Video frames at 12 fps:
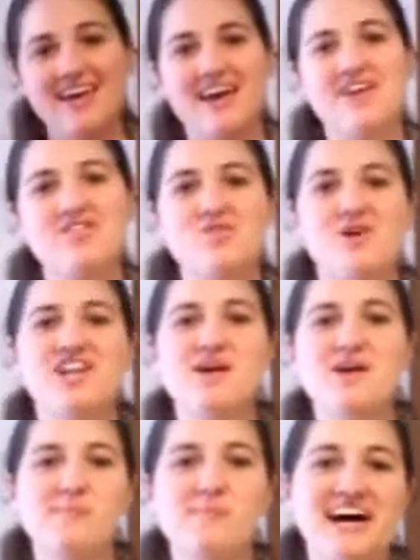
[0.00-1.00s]
Hey everyone,
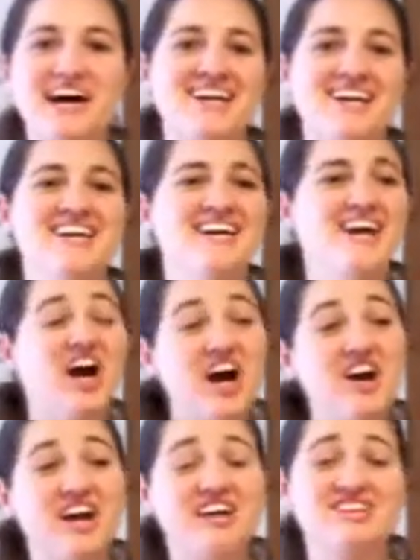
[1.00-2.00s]
I'm back.
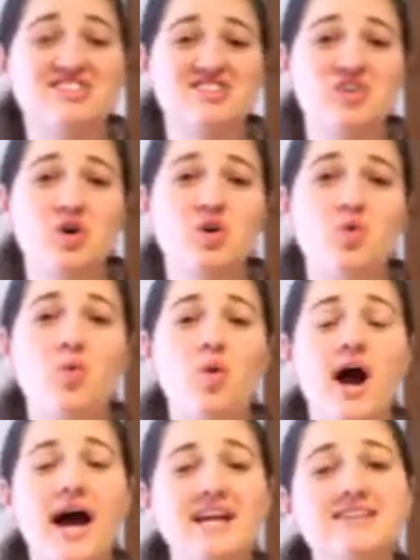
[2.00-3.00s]
Alright,
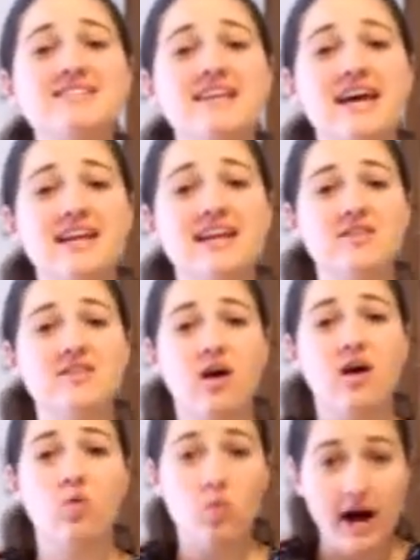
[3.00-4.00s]
so I decided
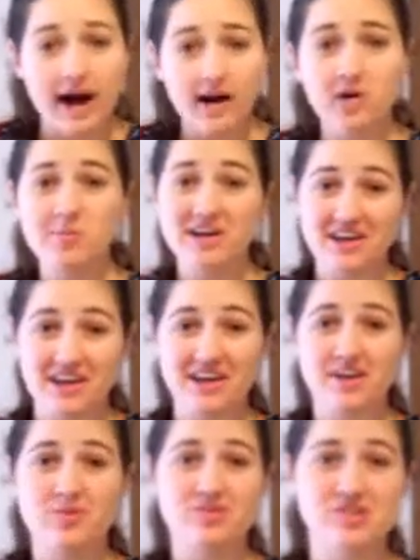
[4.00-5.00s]
that while my
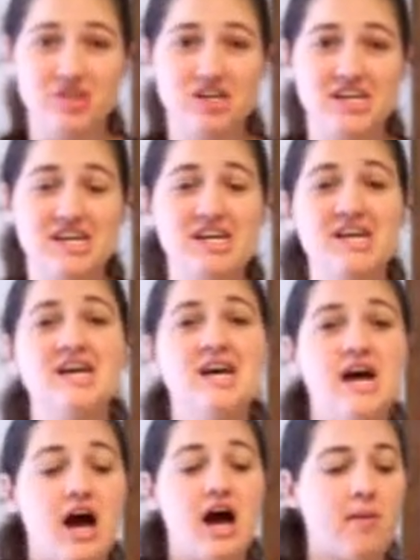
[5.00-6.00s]
cake was cooking,
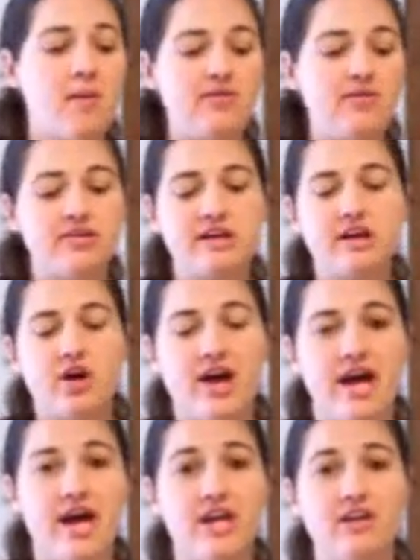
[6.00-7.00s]
I was gonna go
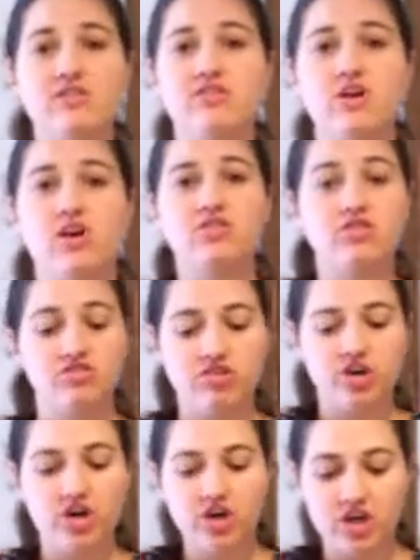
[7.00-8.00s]
ahead and start the
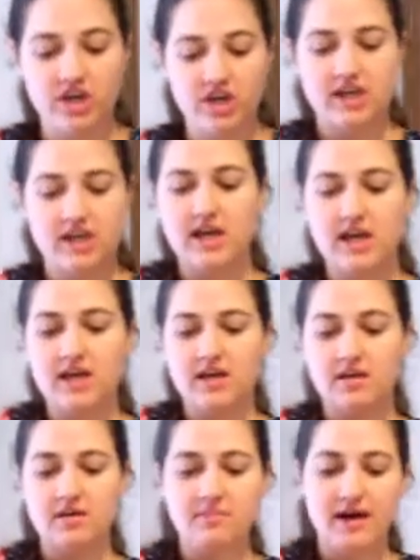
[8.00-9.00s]
sugar cookie
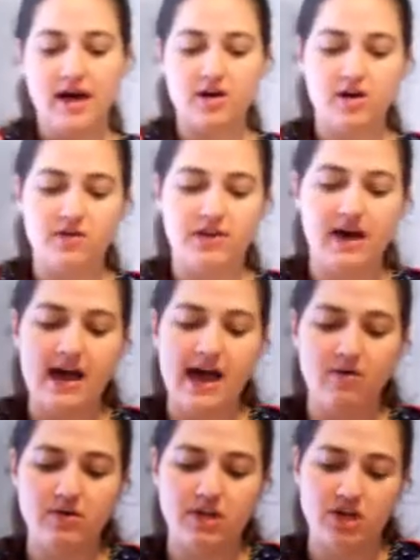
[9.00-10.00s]
batter that
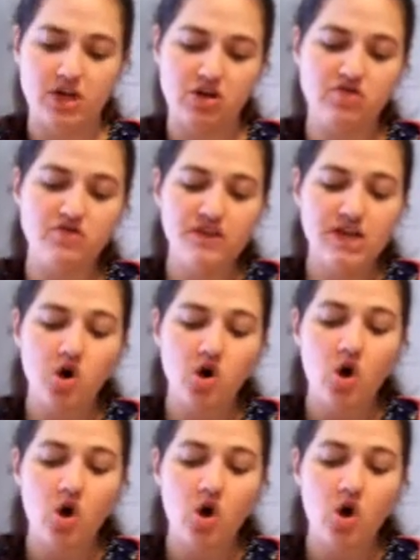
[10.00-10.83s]
I would use